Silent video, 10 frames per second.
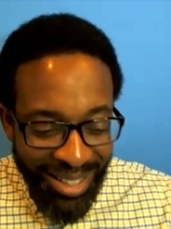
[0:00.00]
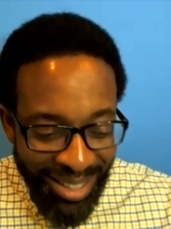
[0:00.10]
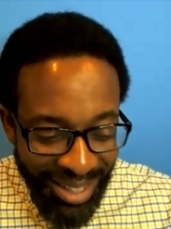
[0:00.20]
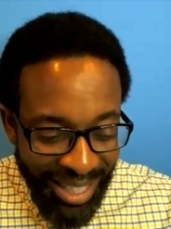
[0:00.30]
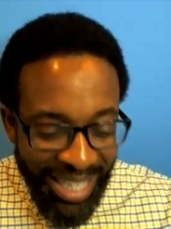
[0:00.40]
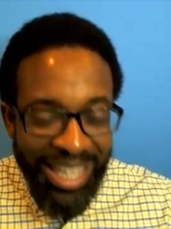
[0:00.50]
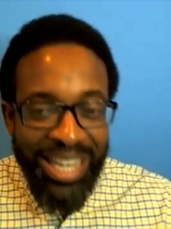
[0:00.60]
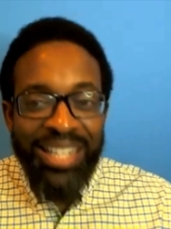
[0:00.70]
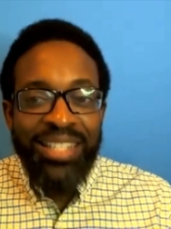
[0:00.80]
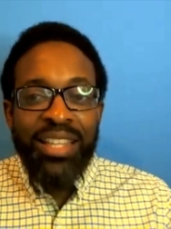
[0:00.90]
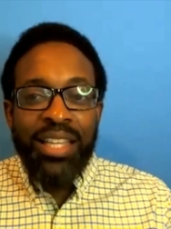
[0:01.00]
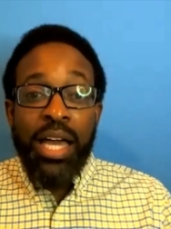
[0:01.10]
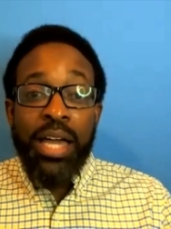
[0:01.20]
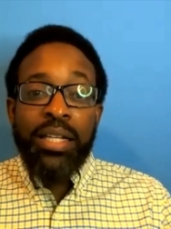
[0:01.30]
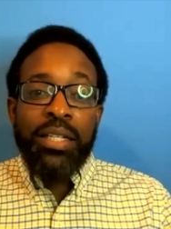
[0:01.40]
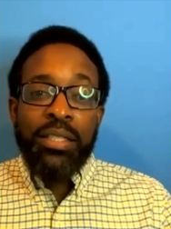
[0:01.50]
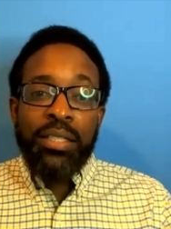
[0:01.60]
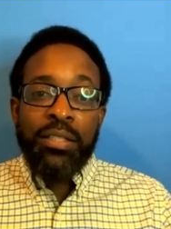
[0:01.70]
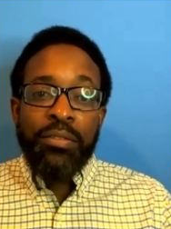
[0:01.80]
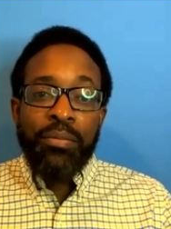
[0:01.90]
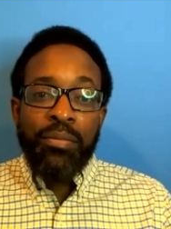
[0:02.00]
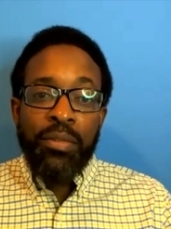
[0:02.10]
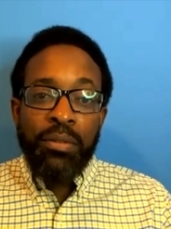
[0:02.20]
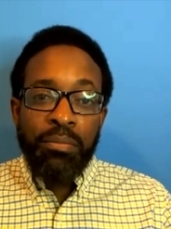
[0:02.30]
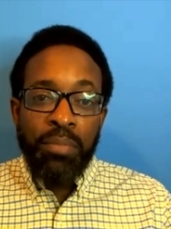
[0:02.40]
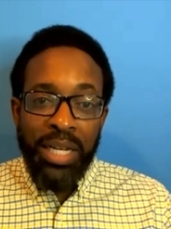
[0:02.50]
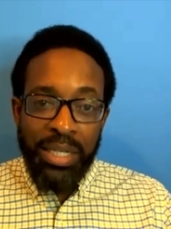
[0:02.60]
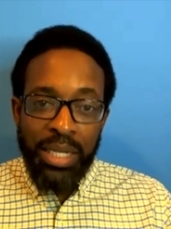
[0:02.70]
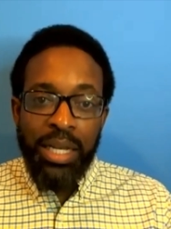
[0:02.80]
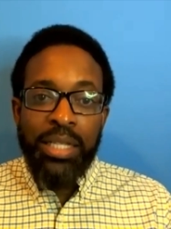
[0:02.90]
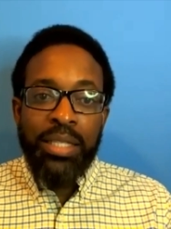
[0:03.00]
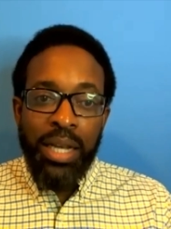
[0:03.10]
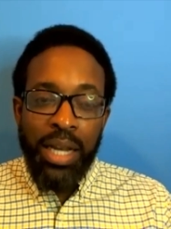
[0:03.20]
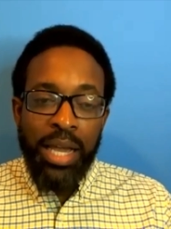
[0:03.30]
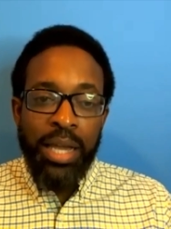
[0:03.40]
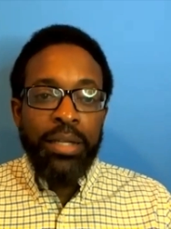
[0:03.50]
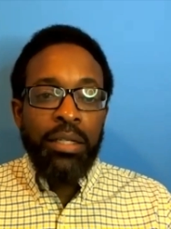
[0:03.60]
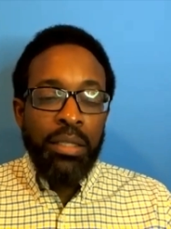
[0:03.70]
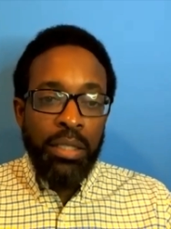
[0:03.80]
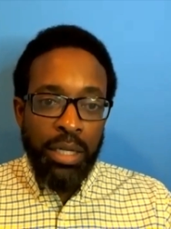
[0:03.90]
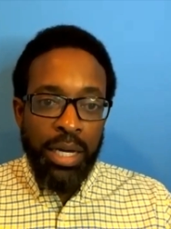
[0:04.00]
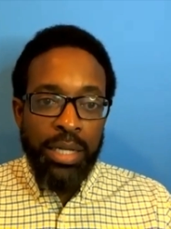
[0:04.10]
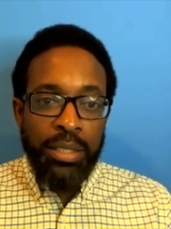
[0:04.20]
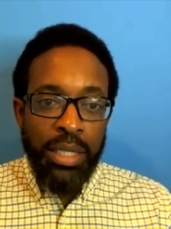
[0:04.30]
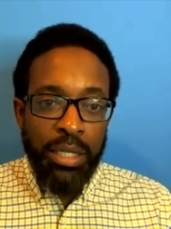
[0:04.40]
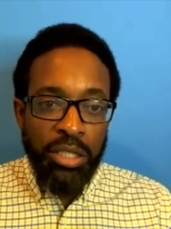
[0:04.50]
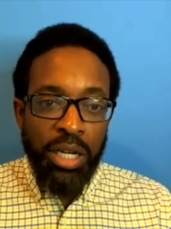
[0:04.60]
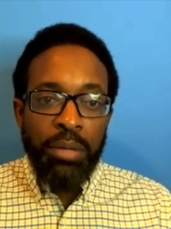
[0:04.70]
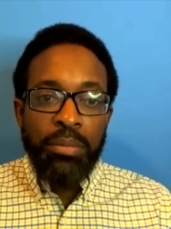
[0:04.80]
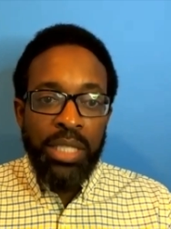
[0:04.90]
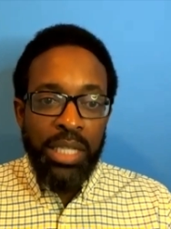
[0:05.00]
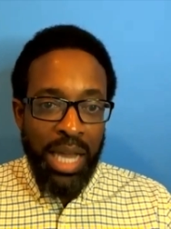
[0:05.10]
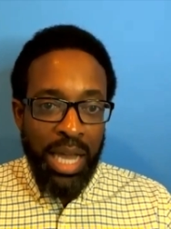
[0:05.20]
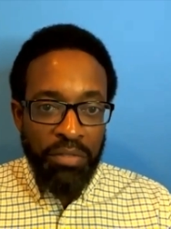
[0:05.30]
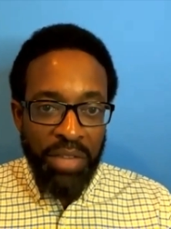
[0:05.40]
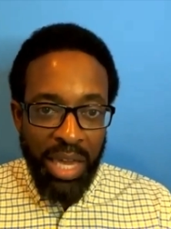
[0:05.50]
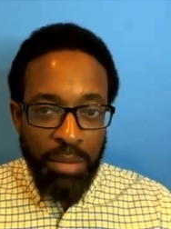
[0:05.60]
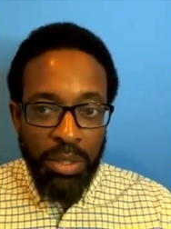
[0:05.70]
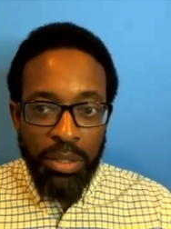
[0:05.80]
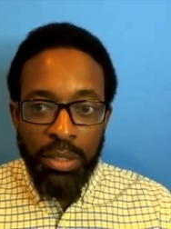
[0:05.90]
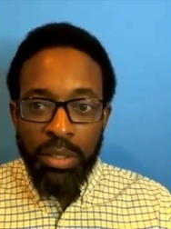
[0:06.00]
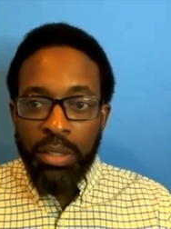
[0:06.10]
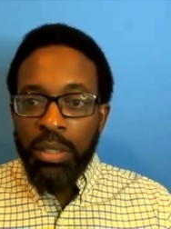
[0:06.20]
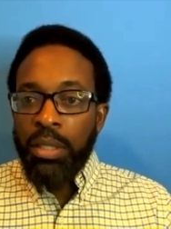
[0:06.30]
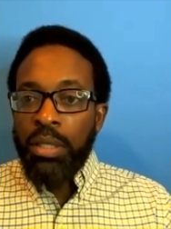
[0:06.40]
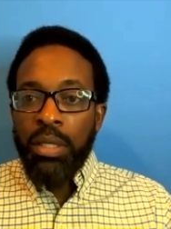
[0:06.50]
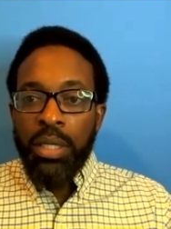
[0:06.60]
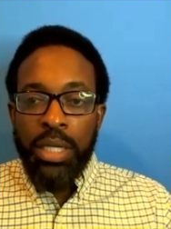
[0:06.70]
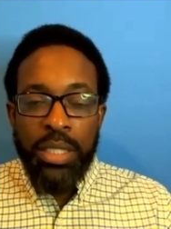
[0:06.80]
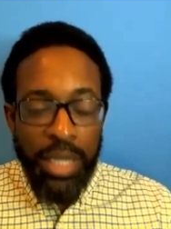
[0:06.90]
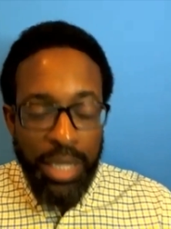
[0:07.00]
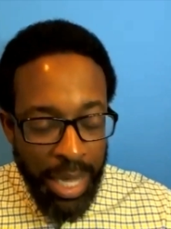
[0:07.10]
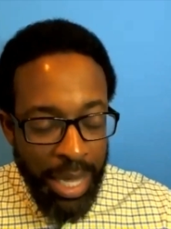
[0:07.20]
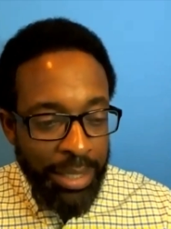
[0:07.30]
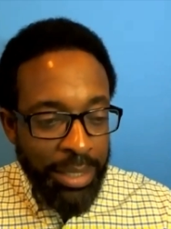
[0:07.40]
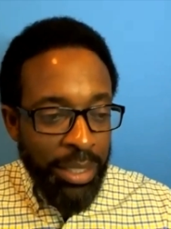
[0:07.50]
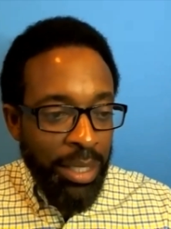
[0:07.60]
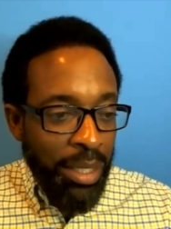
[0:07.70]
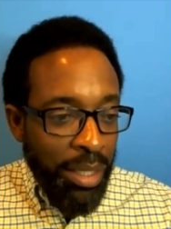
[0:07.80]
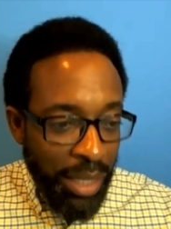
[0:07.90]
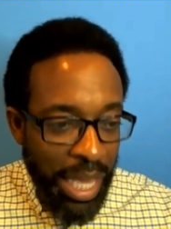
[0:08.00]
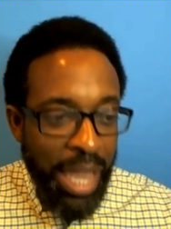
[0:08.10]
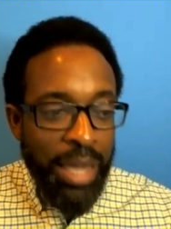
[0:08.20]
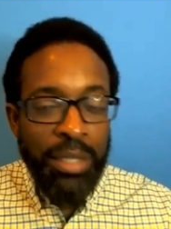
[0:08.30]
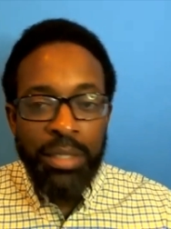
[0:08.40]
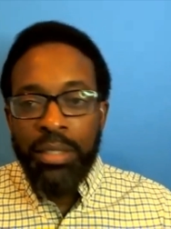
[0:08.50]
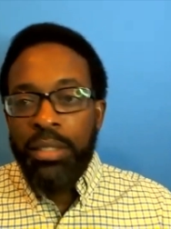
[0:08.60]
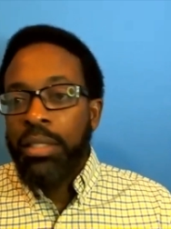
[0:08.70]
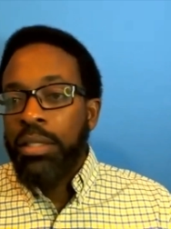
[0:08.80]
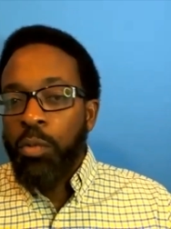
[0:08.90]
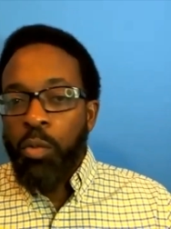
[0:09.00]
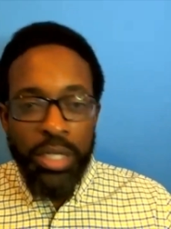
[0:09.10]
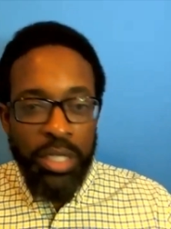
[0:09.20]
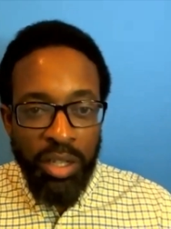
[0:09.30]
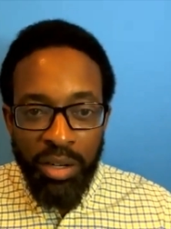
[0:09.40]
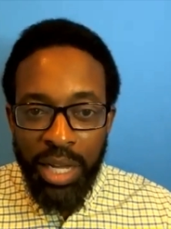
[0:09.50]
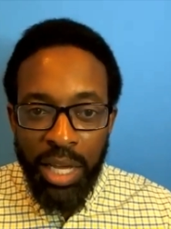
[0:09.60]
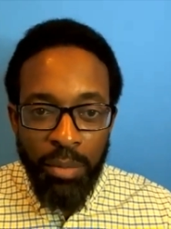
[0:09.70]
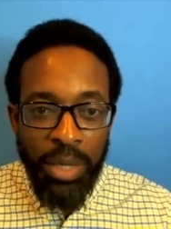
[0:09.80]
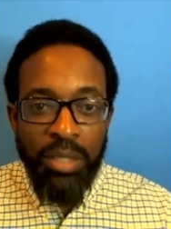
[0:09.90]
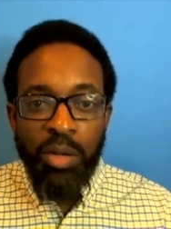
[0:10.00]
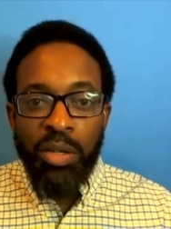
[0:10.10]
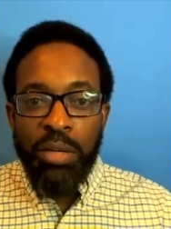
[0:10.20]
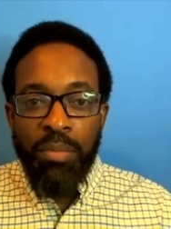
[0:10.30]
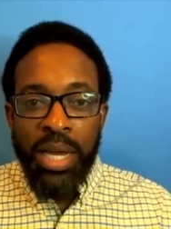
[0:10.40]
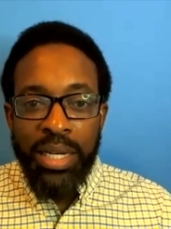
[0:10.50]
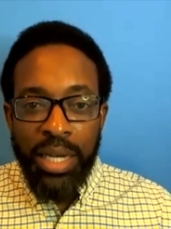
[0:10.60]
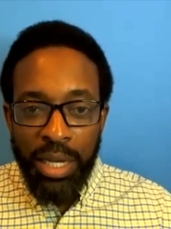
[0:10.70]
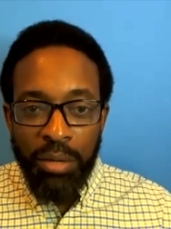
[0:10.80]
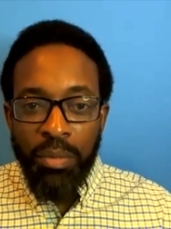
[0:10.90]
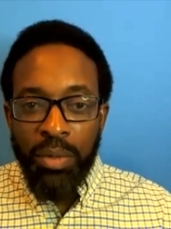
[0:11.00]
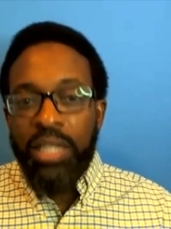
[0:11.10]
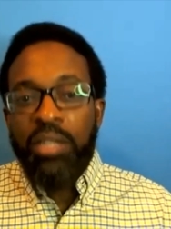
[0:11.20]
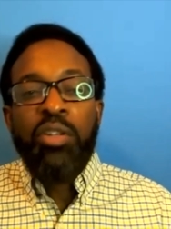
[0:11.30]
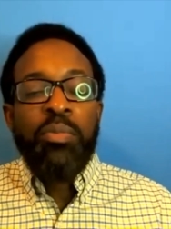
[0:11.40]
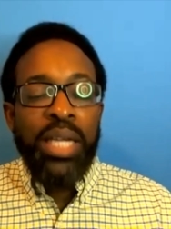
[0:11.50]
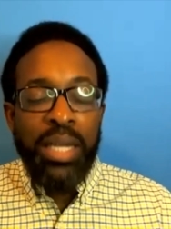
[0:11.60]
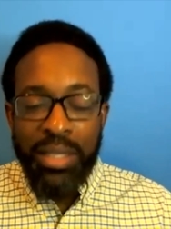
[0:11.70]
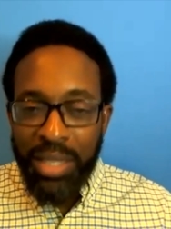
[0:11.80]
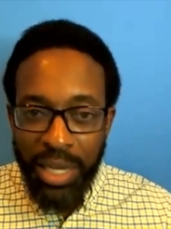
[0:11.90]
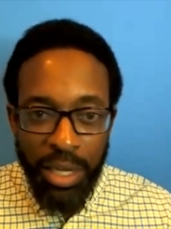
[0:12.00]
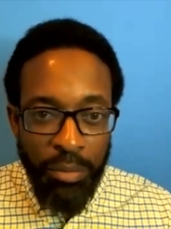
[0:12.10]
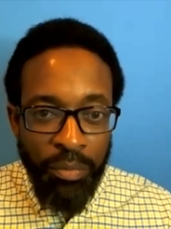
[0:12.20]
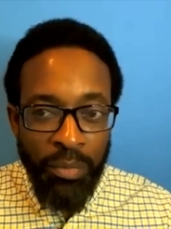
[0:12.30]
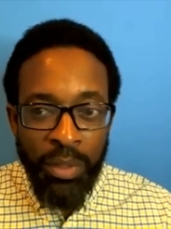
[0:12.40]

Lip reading: leaning into the kindness, but I did. I said, hey, you guys need a jump. Do you have cables? He's like, yes, thanks. What's your name? I told him my name. He told me his name.